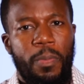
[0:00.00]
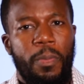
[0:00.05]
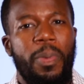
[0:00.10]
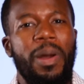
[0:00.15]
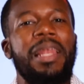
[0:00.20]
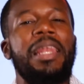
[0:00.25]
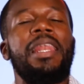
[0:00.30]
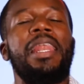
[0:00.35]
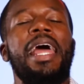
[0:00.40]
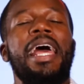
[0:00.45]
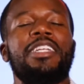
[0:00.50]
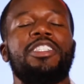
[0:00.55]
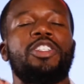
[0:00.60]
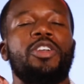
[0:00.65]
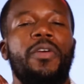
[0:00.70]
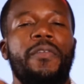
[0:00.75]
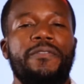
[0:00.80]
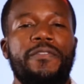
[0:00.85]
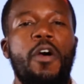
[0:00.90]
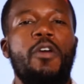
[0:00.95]
But let
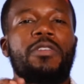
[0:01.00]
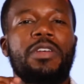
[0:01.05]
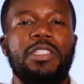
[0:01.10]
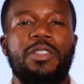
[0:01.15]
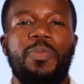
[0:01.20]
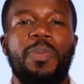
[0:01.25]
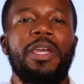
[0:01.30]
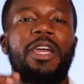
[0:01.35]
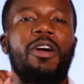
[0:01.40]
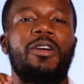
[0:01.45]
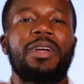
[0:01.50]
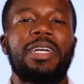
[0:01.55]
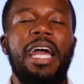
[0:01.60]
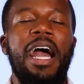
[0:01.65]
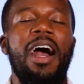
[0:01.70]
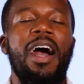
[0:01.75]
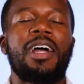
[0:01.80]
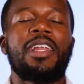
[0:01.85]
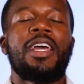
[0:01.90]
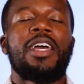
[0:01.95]
your focus be on
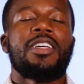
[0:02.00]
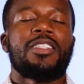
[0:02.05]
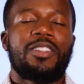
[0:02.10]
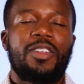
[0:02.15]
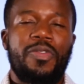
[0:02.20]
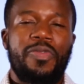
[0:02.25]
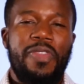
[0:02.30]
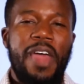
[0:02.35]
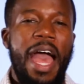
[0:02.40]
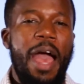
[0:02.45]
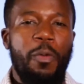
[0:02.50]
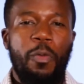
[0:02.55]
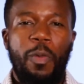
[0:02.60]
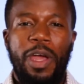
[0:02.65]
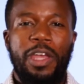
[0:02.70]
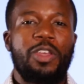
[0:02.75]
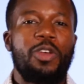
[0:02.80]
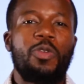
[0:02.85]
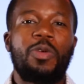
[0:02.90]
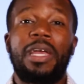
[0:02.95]
God so that
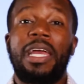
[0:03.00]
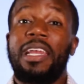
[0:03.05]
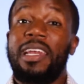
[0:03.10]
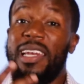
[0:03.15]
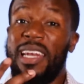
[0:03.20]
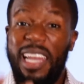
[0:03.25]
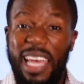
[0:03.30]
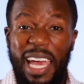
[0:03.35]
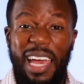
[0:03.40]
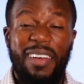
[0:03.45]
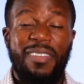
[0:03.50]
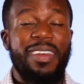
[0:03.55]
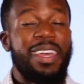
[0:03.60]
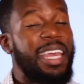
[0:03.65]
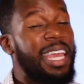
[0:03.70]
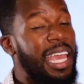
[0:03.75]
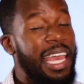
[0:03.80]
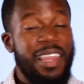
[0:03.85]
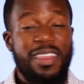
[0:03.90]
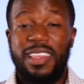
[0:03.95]
way you can live
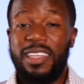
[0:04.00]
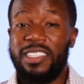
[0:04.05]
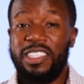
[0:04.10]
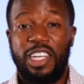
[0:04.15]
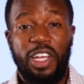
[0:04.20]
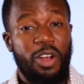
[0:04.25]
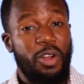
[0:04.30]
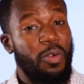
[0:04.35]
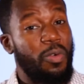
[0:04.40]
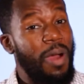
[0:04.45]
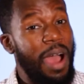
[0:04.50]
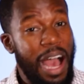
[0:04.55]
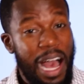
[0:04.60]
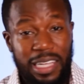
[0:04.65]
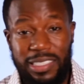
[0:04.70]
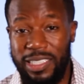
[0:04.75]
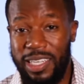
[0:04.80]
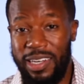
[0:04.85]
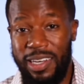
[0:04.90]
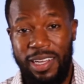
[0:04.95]
in the
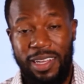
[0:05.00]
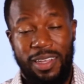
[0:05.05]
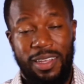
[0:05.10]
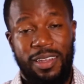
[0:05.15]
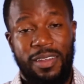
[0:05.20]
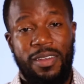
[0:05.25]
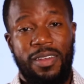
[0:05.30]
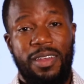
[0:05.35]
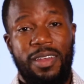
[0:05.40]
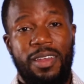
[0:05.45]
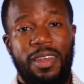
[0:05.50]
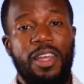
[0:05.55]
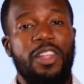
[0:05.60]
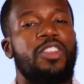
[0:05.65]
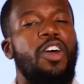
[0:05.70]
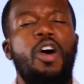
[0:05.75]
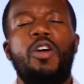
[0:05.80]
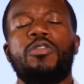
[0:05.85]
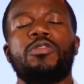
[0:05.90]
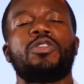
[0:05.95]
generosity.
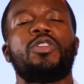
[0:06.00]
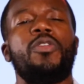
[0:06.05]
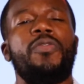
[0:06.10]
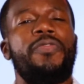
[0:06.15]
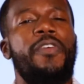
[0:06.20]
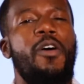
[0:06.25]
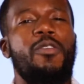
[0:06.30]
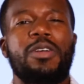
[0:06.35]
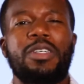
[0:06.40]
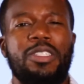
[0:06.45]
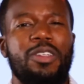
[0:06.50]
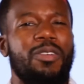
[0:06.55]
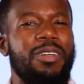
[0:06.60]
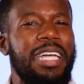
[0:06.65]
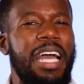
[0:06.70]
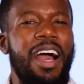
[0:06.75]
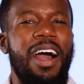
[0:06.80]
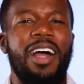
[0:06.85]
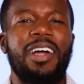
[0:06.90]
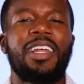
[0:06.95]
Those who focus on
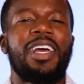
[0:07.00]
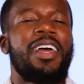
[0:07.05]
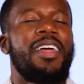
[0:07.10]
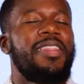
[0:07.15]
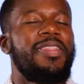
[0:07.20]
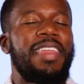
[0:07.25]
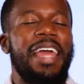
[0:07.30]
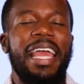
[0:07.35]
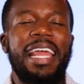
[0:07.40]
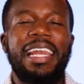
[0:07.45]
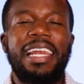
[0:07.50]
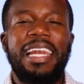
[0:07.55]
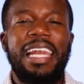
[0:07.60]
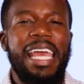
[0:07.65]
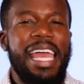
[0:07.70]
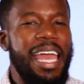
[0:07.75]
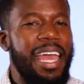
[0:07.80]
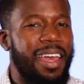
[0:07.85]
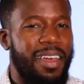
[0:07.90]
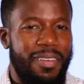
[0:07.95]
God, they
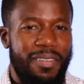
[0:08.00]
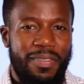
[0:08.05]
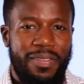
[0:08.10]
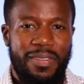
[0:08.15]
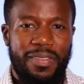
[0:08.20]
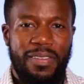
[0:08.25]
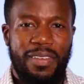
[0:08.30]
live